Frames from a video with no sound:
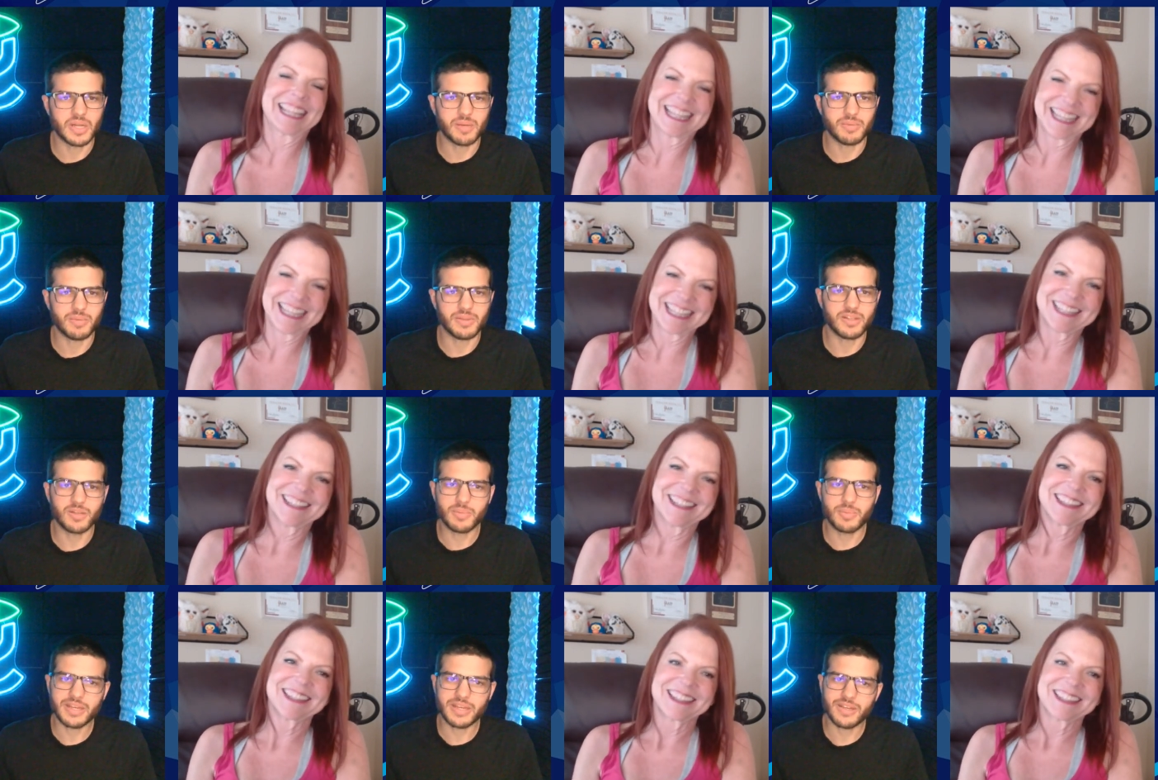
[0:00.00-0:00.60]
Speaker 1: but I'm a
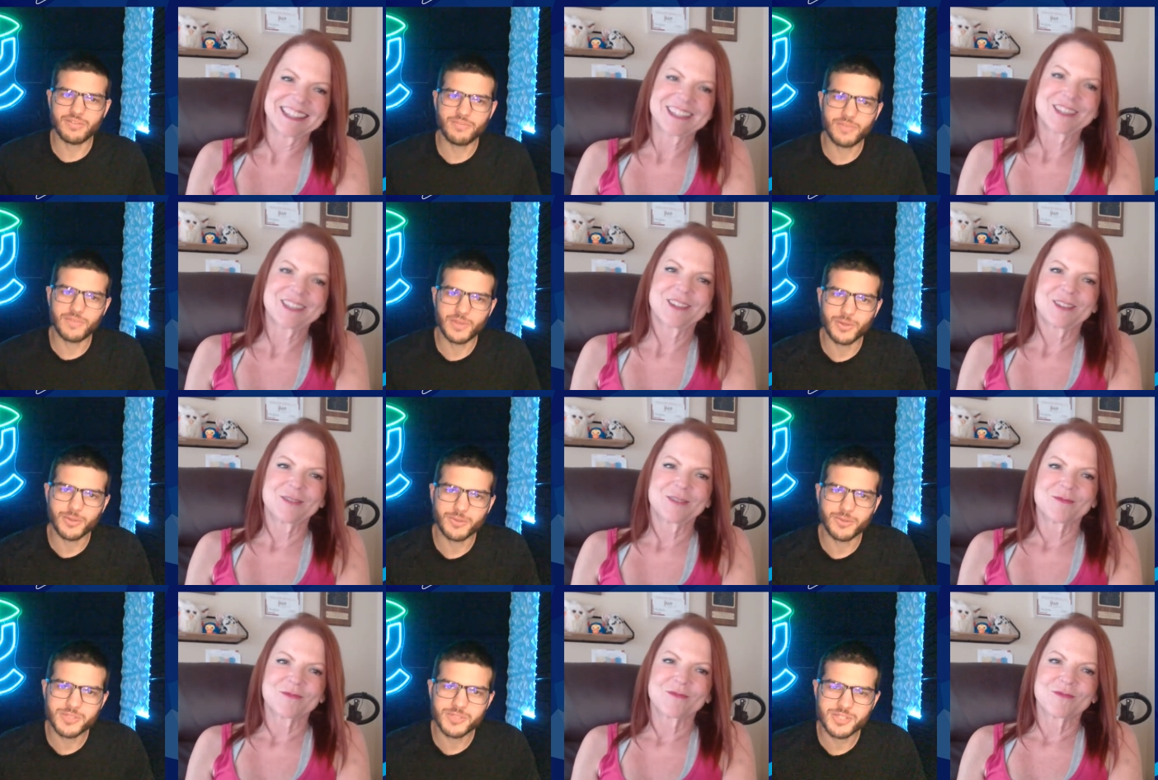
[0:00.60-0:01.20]
little bit
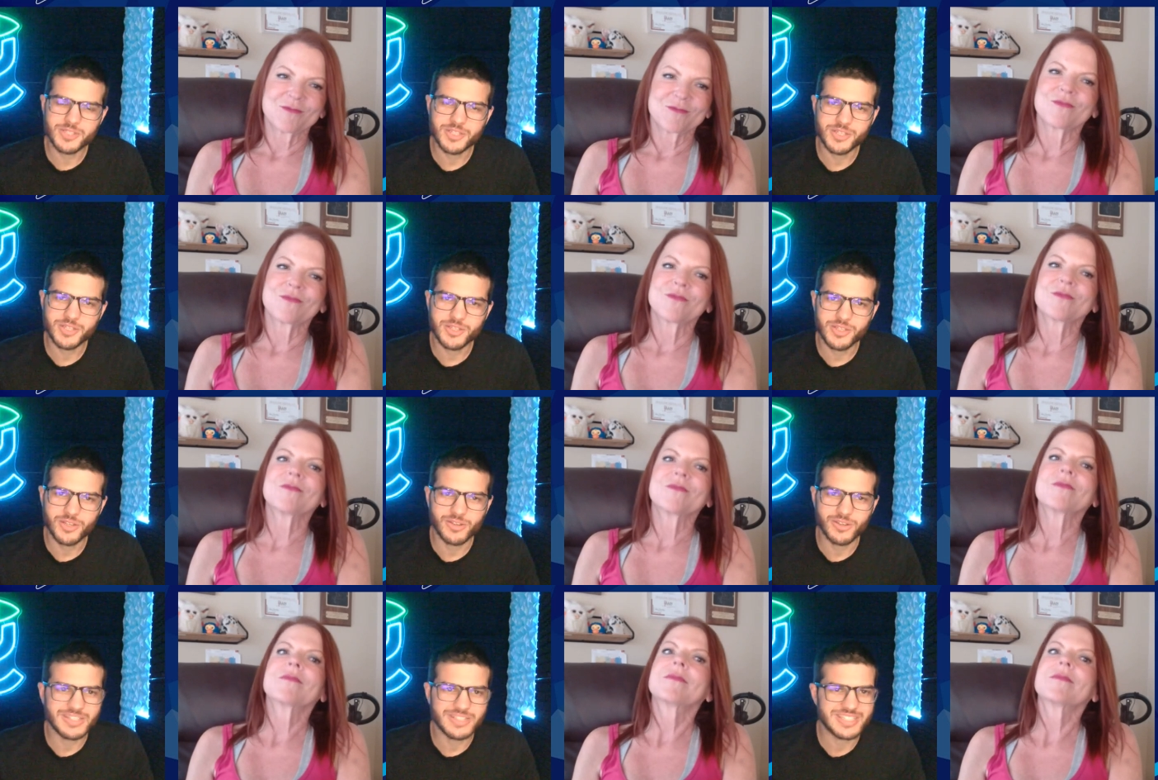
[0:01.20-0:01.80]
confused.
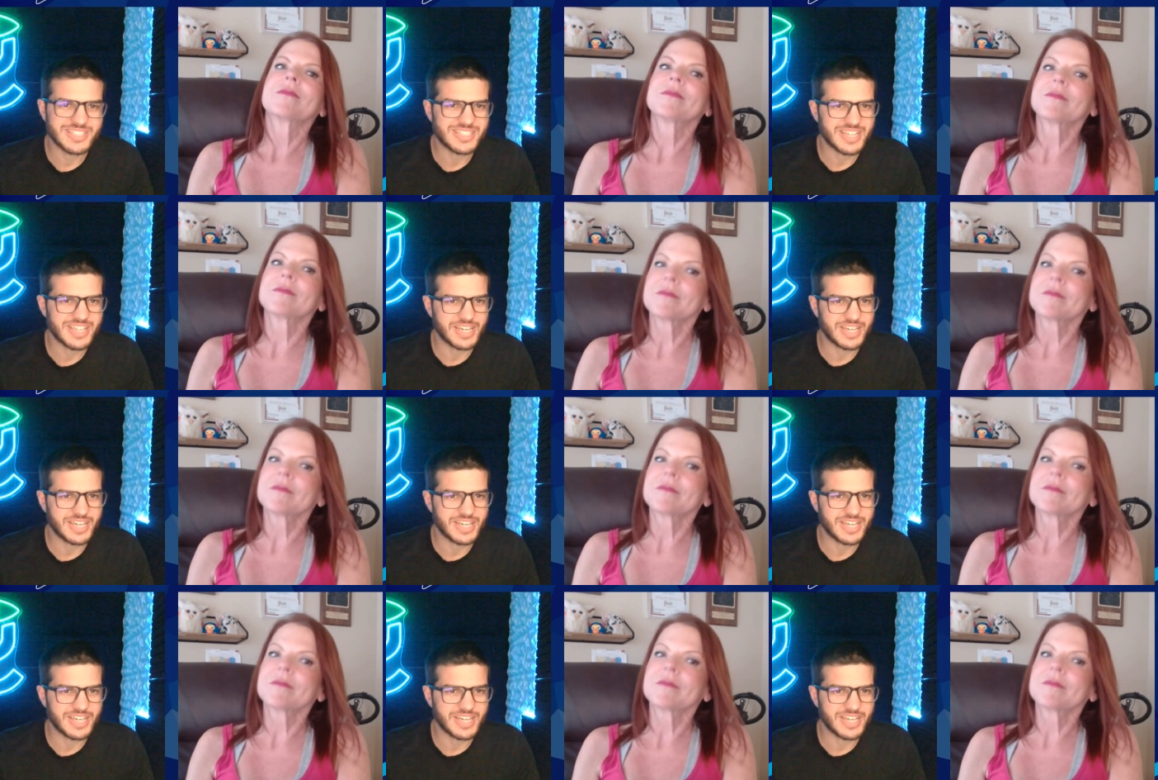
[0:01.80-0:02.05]
You're into mm-hmm.